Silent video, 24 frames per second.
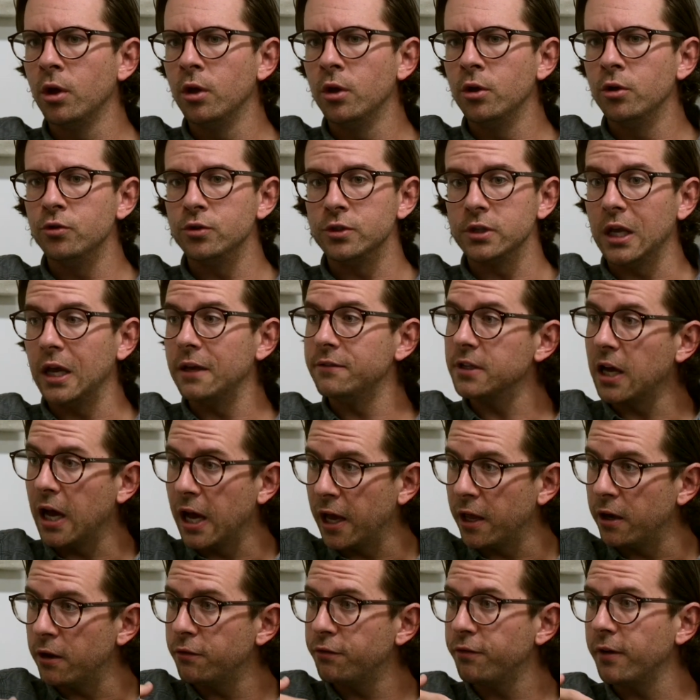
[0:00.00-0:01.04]
whose lives I
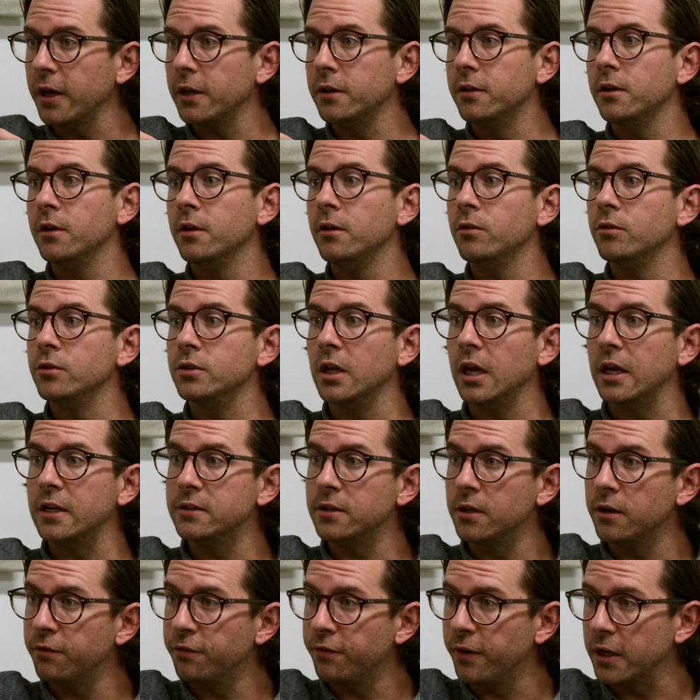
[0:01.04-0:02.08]
had affected, whose lives
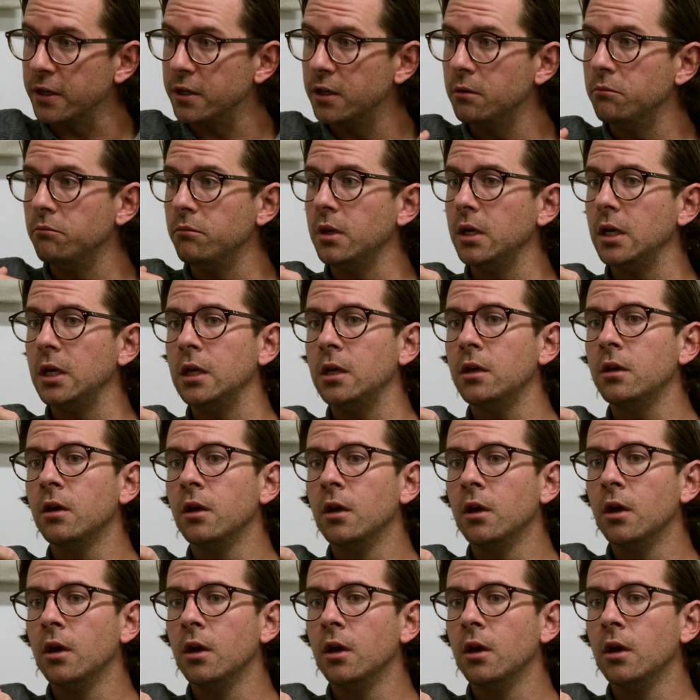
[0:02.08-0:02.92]
had affected me,